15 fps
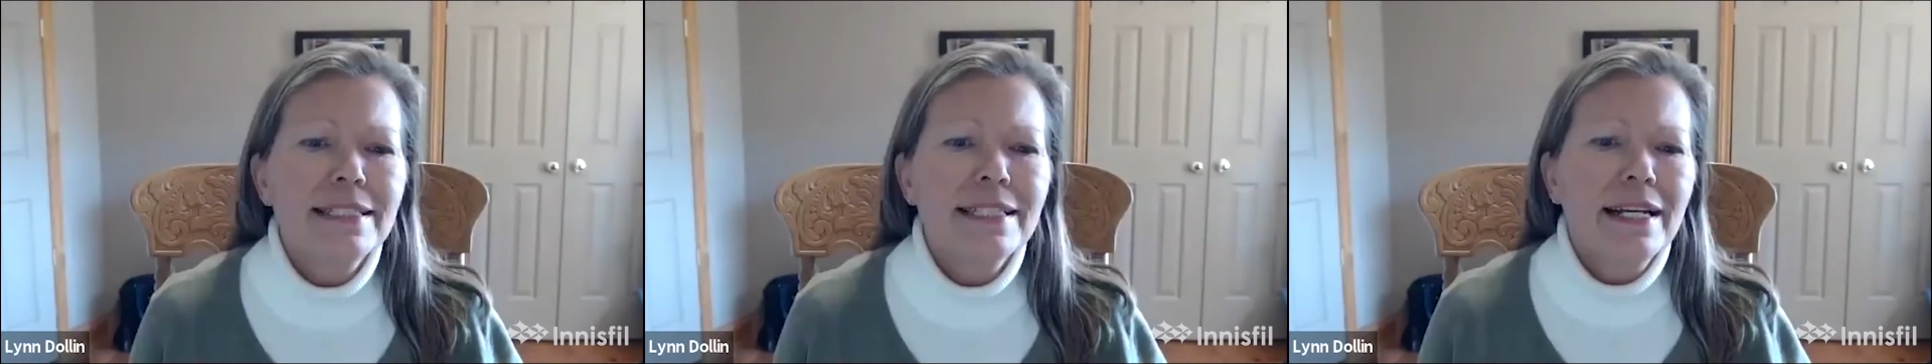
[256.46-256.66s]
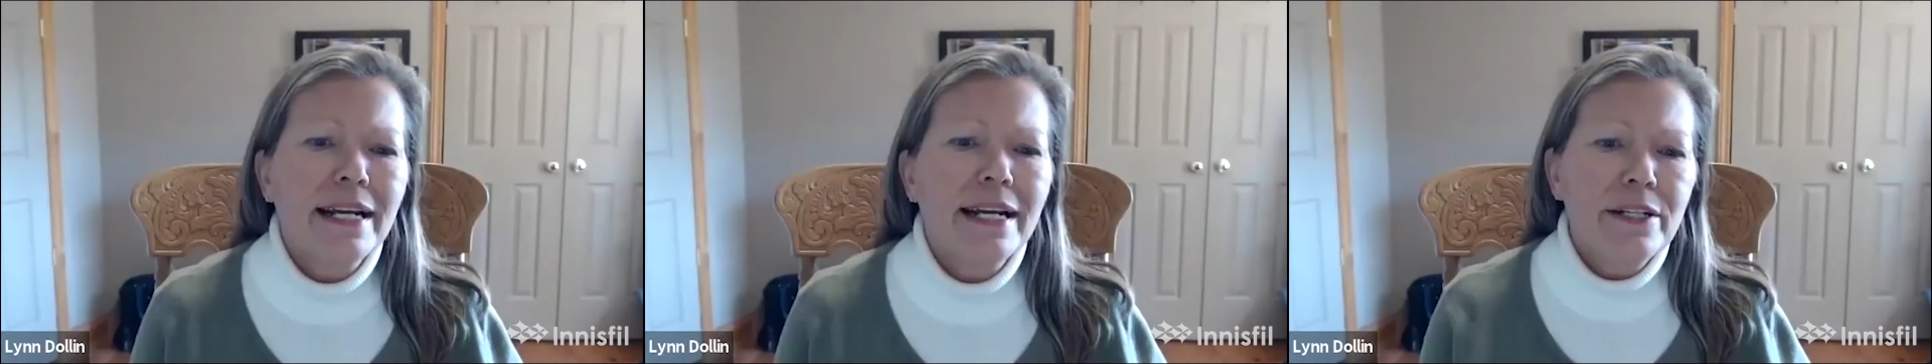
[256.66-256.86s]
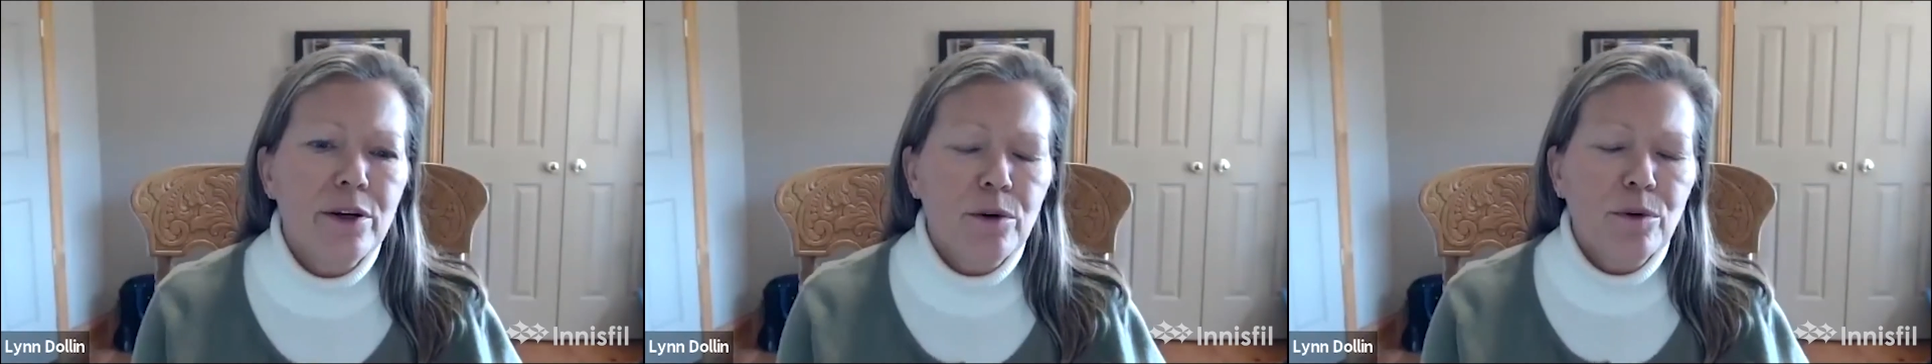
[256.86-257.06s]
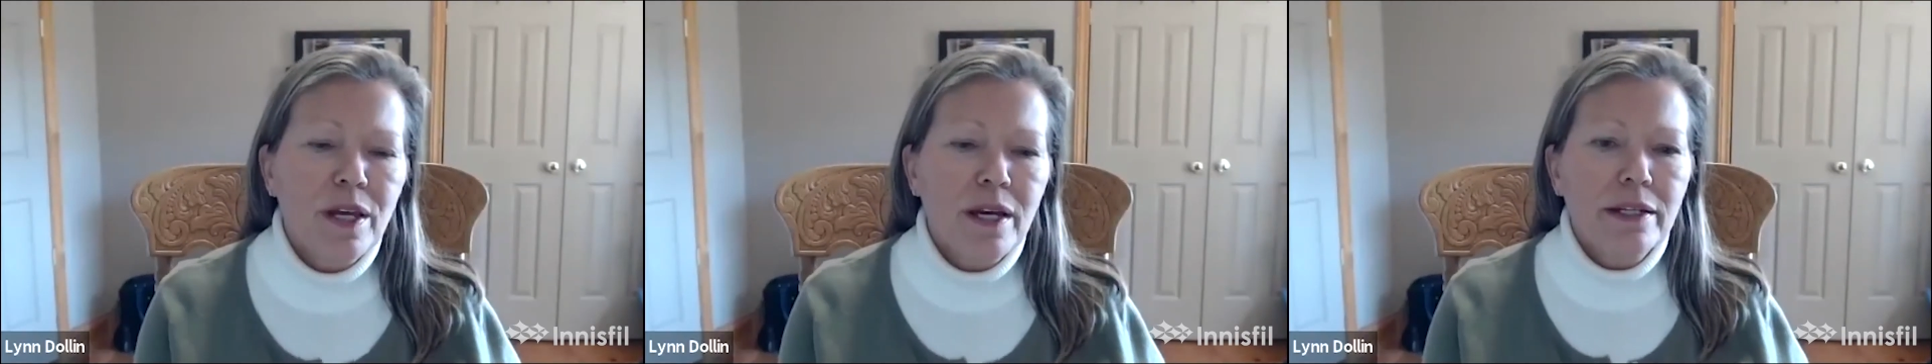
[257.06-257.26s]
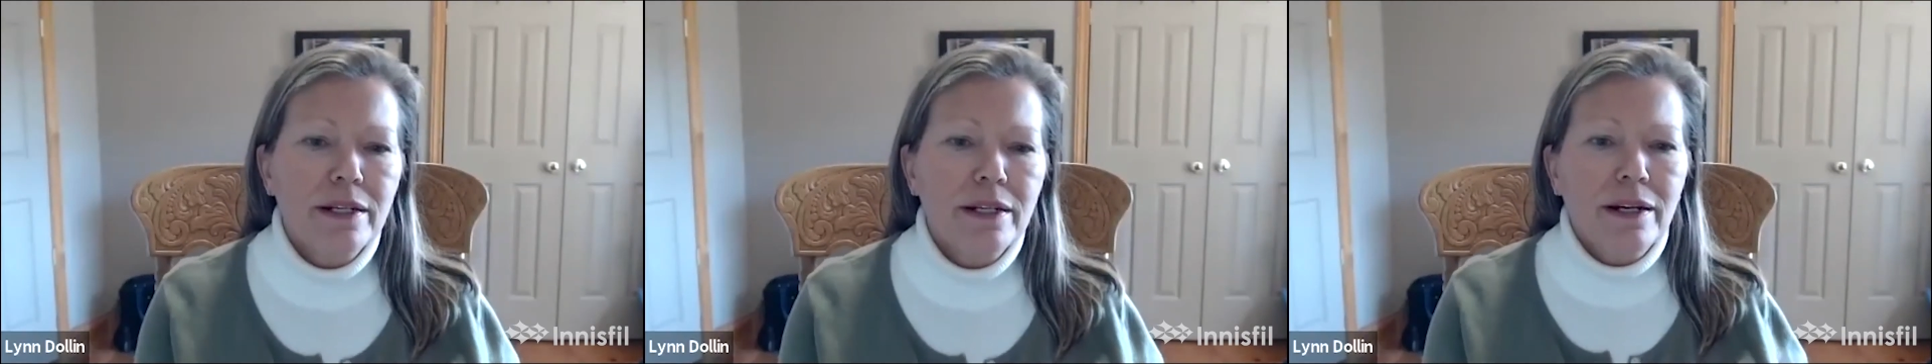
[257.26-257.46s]
And I know
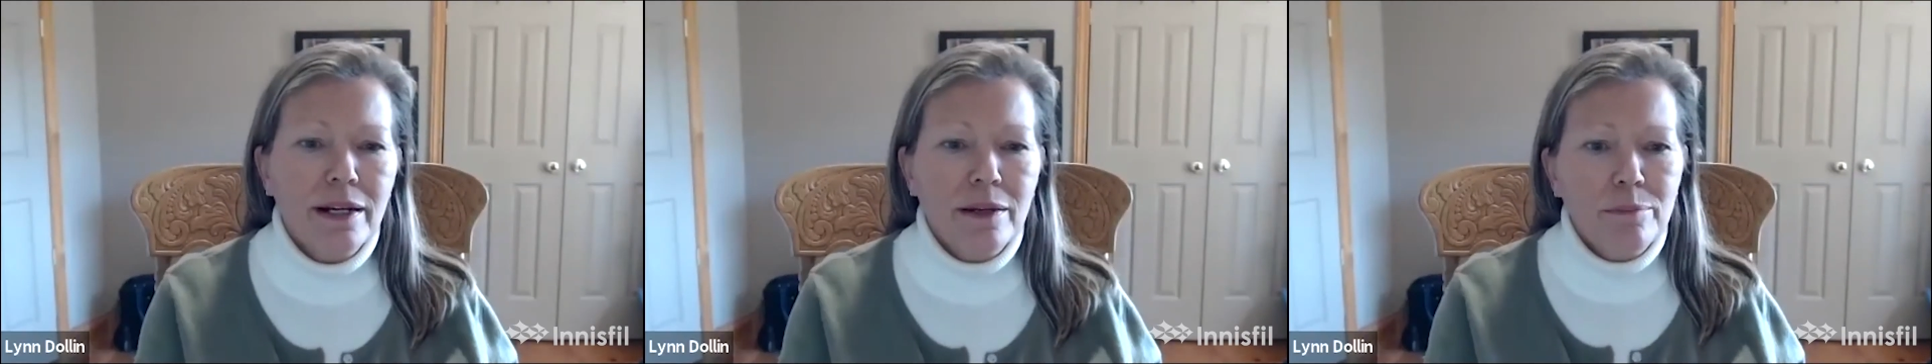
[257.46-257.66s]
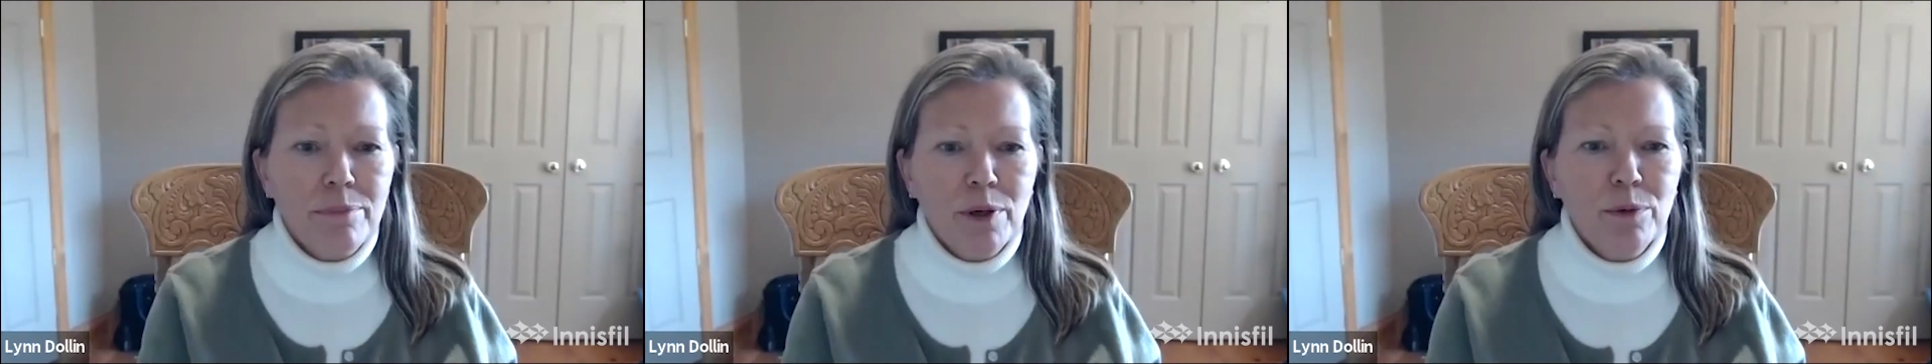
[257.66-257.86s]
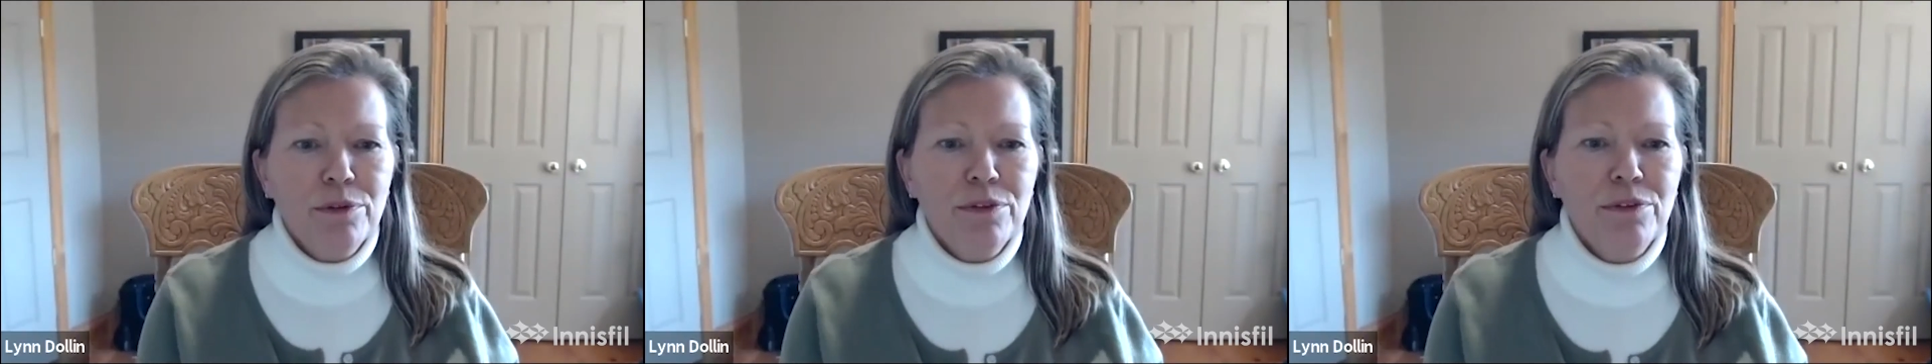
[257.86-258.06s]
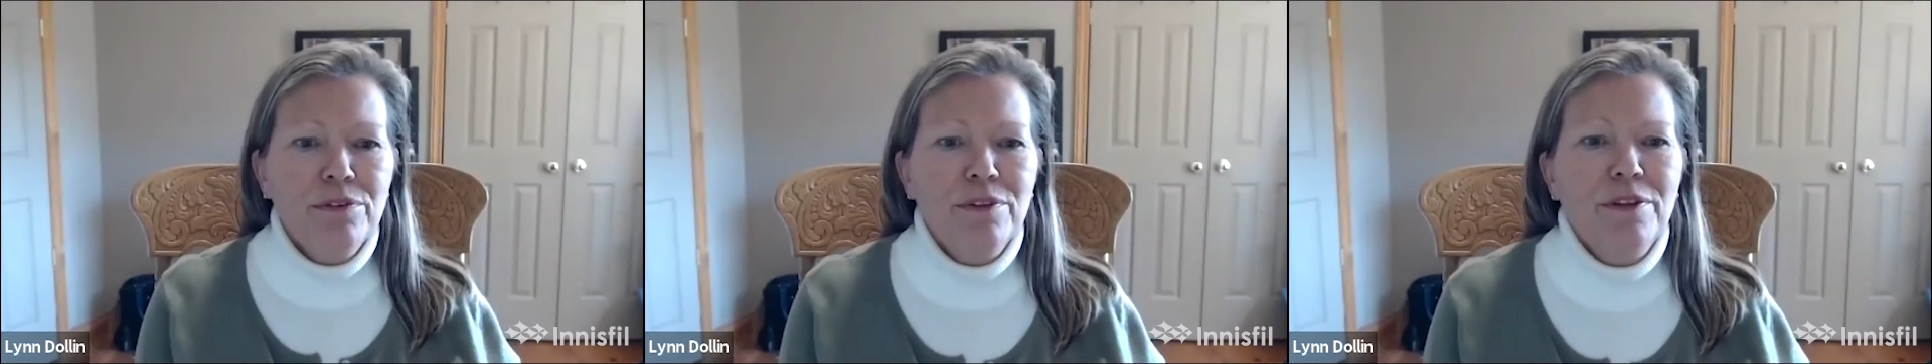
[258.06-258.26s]
that both